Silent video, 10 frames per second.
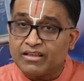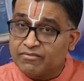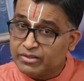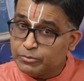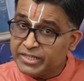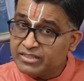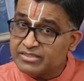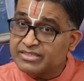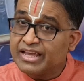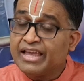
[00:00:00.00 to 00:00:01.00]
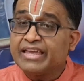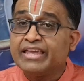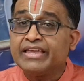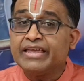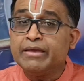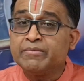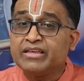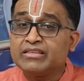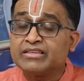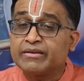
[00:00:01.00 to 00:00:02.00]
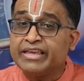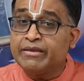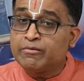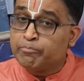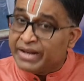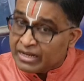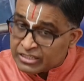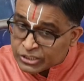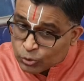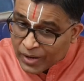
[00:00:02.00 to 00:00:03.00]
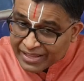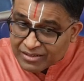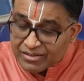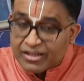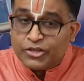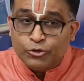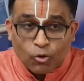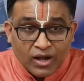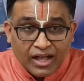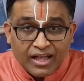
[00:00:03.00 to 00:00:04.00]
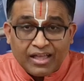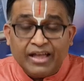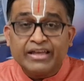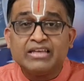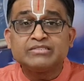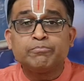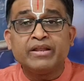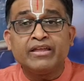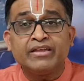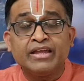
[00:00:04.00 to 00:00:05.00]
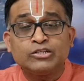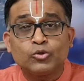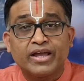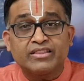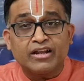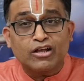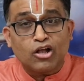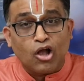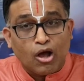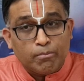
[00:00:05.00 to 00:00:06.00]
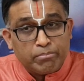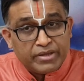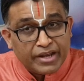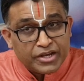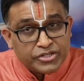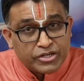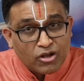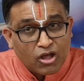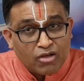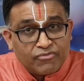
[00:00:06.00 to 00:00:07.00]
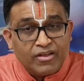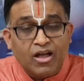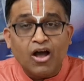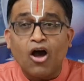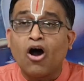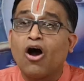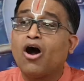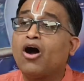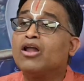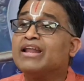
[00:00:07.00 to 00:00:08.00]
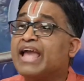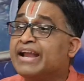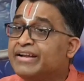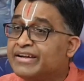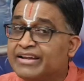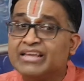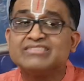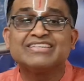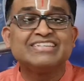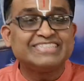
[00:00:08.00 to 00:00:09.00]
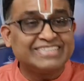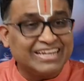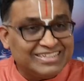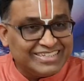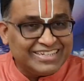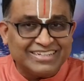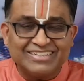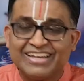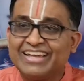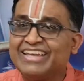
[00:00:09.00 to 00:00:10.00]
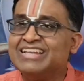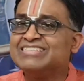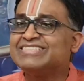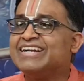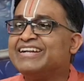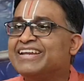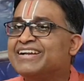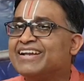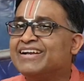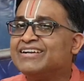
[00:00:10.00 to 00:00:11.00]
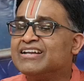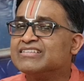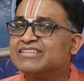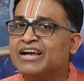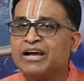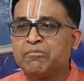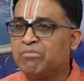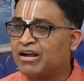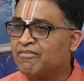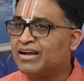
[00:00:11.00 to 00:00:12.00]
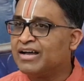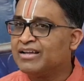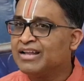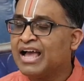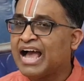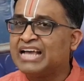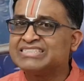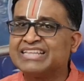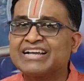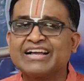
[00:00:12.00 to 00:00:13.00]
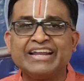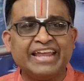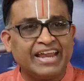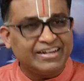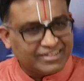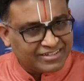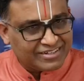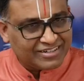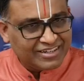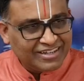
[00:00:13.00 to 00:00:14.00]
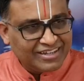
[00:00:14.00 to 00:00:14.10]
which means he brings together. Yoga is bringing together a combination of all entities, sentient, insentient entities. Bhagavan, as the creator,